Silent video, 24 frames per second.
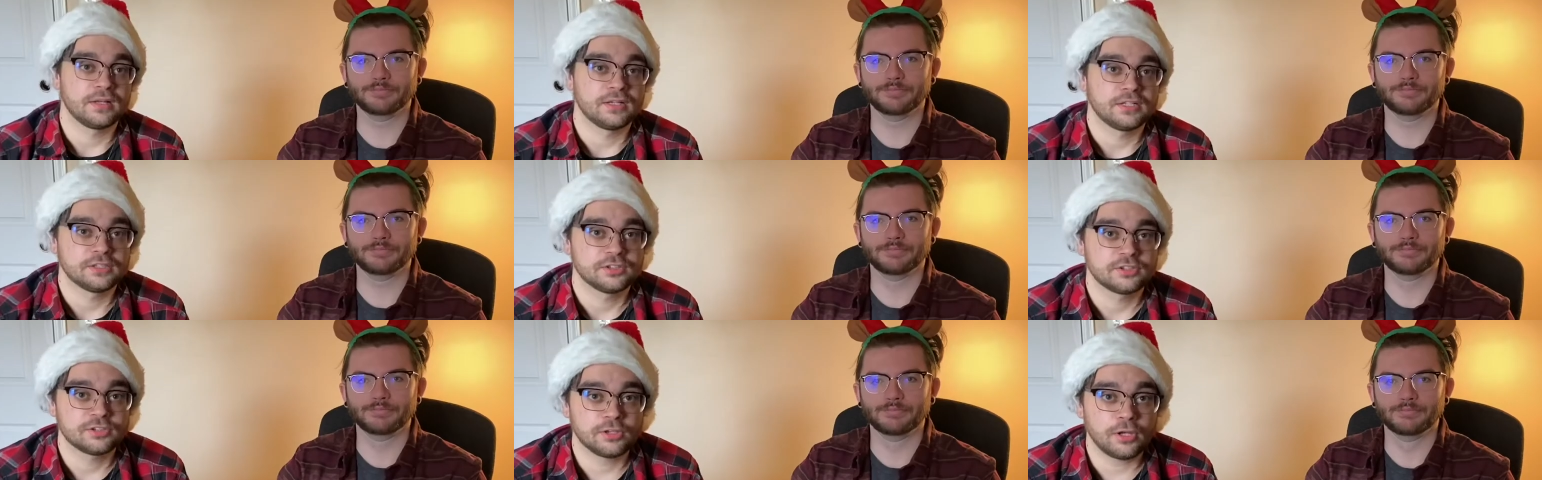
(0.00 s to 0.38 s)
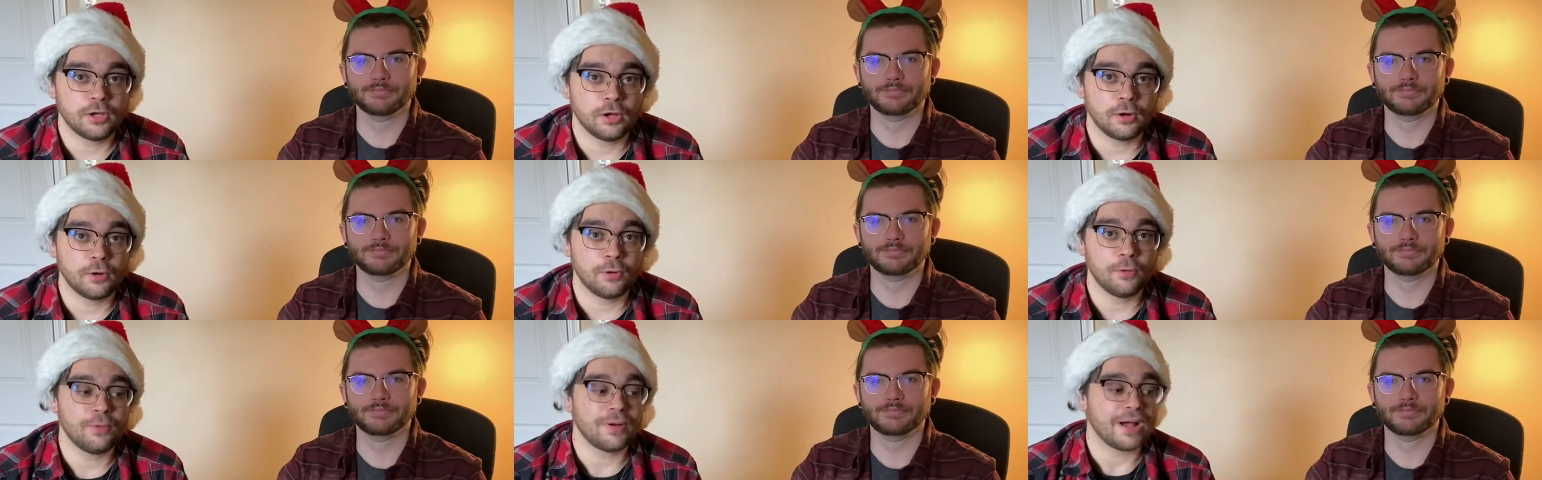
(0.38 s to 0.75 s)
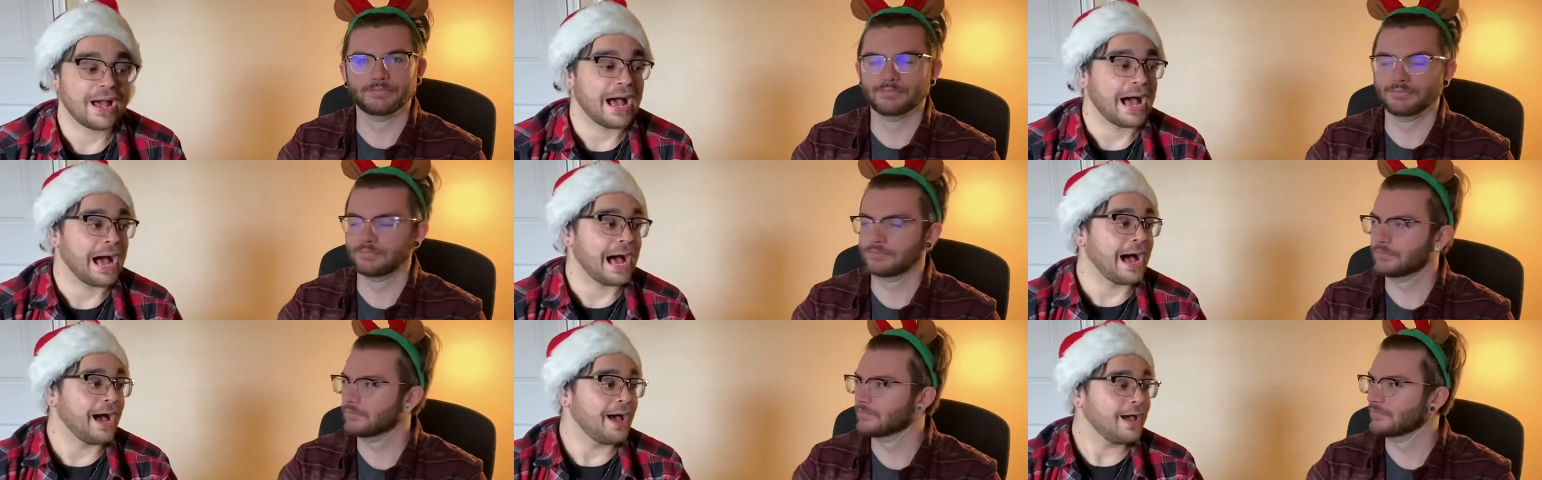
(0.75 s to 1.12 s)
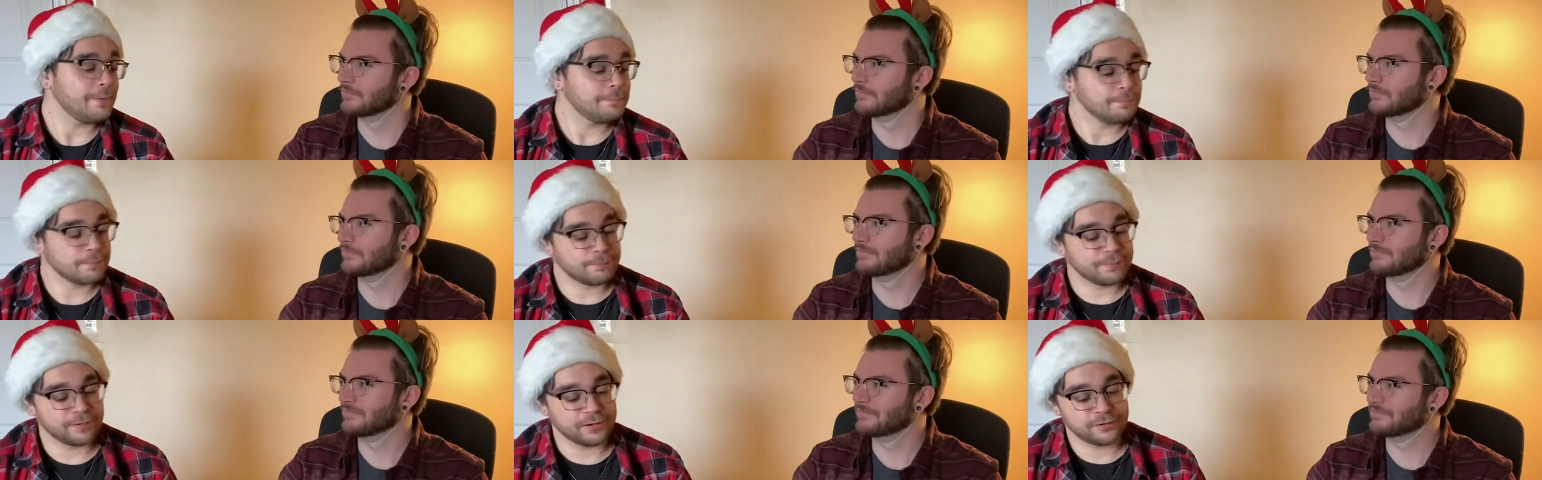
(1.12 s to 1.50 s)
Speaker 1: So, I
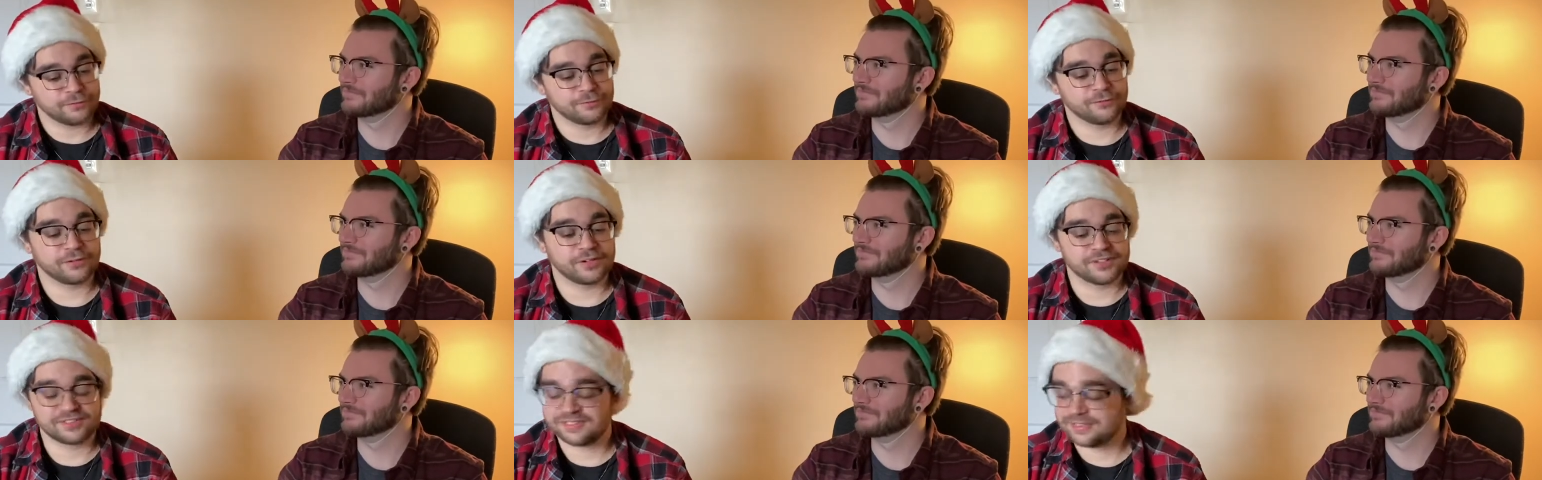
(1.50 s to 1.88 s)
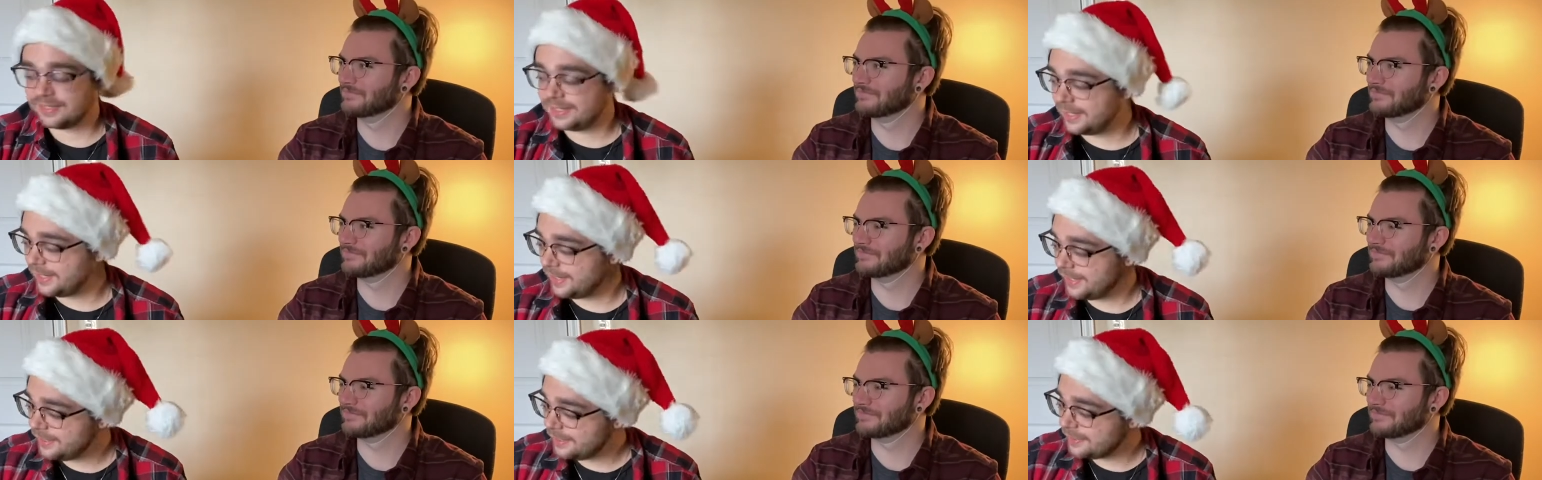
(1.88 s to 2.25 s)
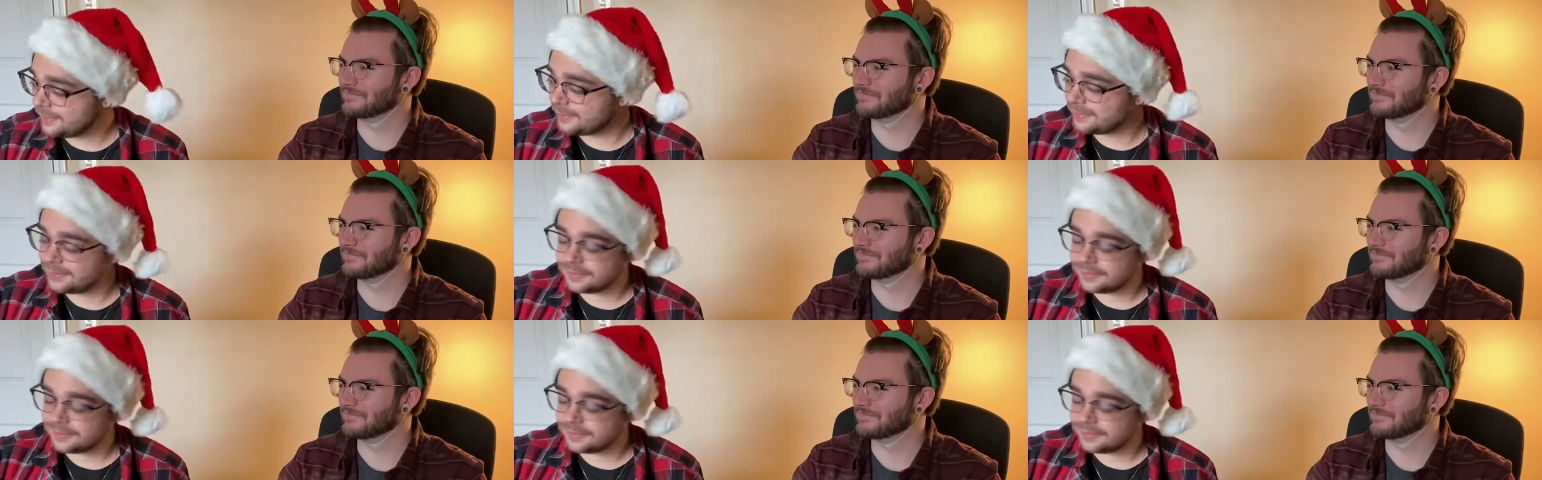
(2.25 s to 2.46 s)
prepared for us today